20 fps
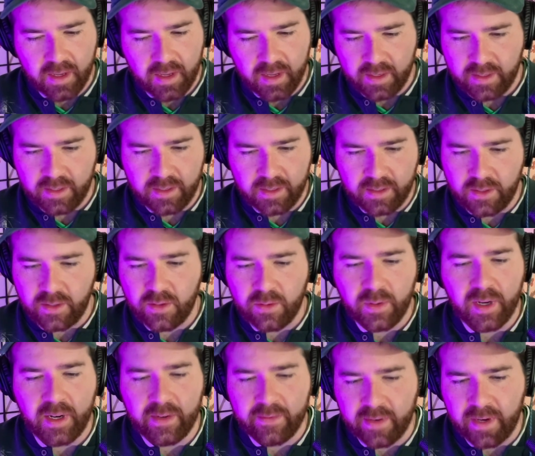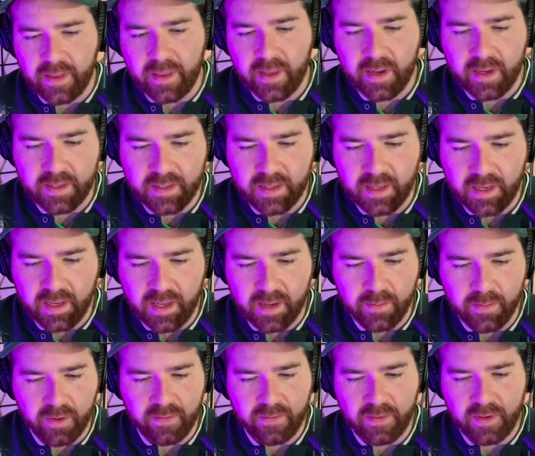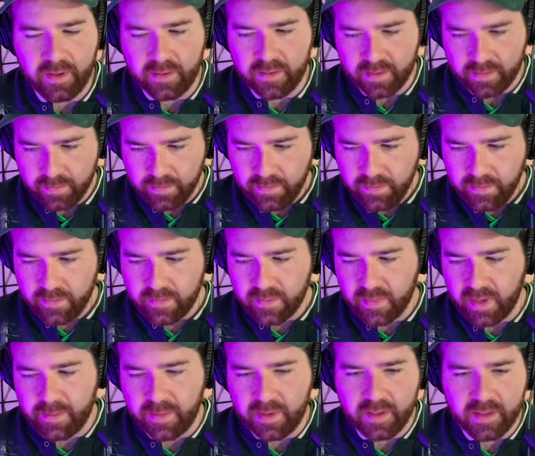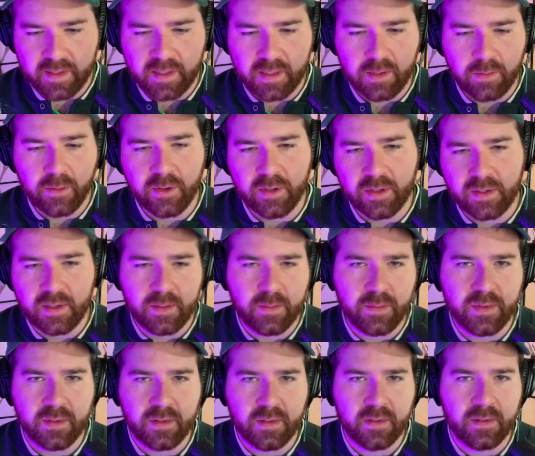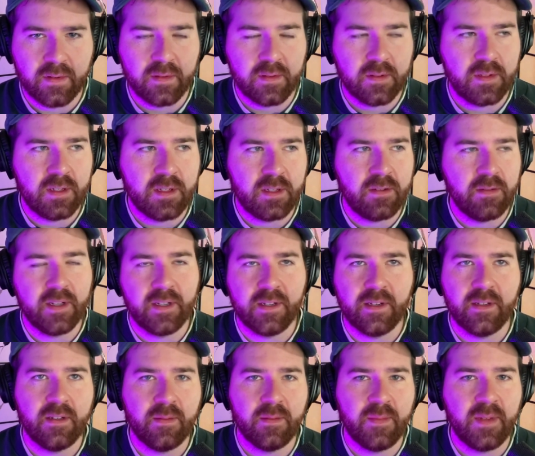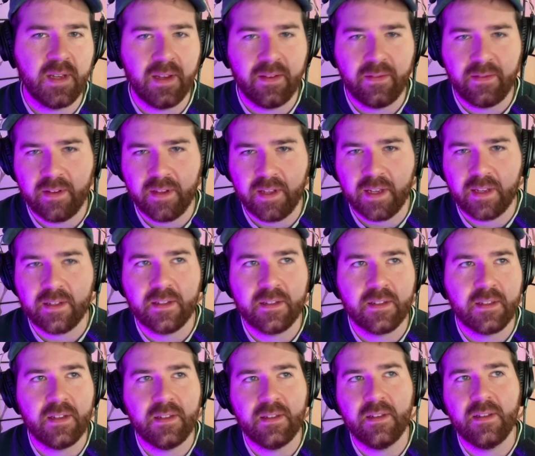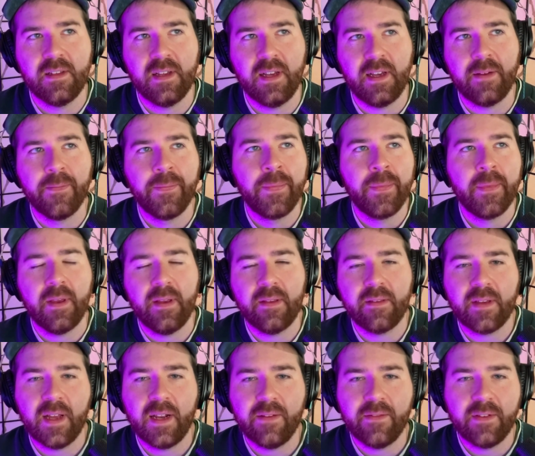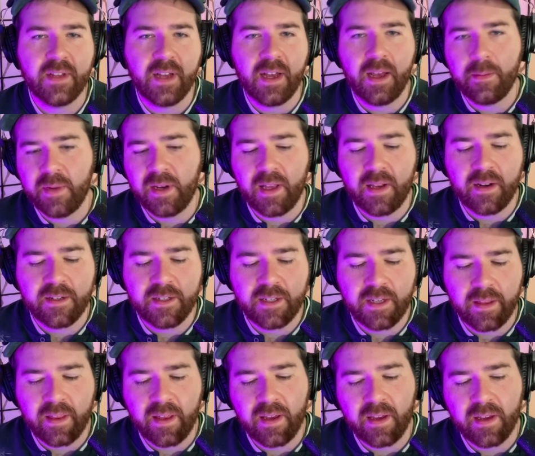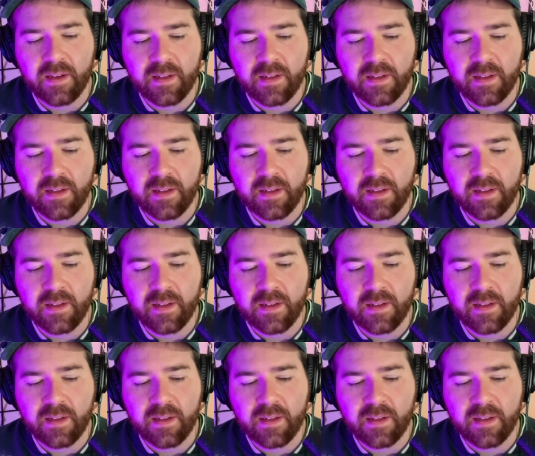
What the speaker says: just do whatever I think is going to get more views. I mean, this is a more simple situation to me, I feel like, just because it's like it's kind of a time and energy thing, and